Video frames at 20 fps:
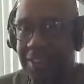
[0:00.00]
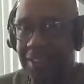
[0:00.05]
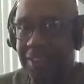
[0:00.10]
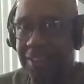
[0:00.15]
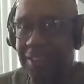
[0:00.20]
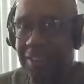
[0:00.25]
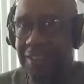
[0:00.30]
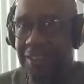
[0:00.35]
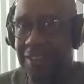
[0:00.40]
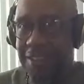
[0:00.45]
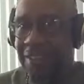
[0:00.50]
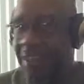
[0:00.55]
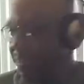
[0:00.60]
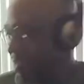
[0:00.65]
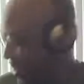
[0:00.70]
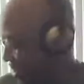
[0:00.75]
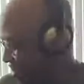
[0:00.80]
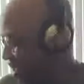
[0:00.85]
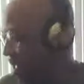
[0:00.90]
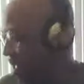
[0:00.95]

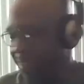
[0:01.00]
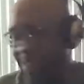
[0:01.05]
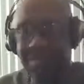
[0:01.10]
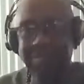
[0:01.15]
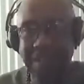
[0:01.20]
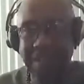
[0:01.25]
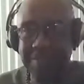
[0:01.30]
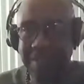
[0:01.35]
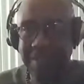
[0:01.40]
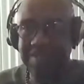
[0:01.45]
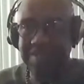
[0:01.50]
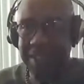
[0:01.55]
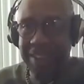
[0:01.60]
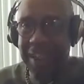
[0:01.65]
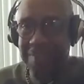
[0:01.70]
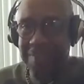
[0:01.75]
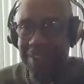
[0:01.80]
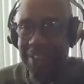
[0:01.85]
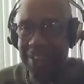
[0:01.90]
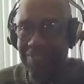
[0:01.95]
I'm
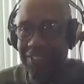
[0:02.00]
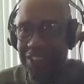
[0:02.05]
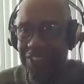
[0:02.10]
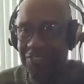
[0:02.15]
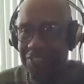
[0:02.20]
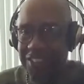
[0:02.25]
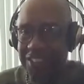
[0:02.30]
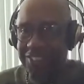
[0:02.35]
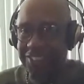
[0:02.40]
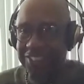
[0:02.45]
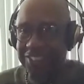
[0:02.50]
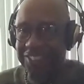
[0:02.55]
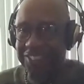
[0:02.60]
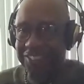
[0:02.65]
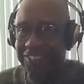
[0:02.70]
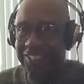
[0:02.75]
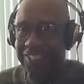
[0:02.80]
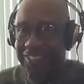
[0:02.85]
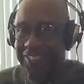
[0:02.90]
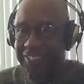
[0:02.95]
making money for
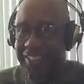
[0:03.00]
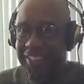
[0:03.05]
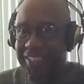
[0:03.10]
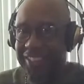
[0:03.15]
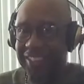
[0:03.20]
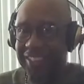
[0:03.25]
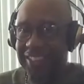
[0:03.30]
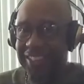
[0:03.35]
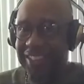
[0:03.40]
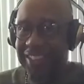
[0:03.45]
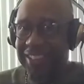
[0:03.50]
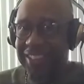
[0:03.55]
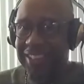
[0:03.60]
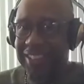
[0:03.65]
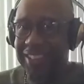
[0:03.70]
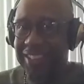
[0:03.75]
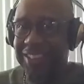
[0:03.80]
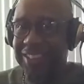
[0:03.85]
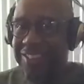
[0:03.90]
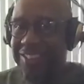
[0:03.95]
YouTube.
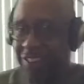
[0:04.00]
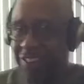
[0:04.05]
He saw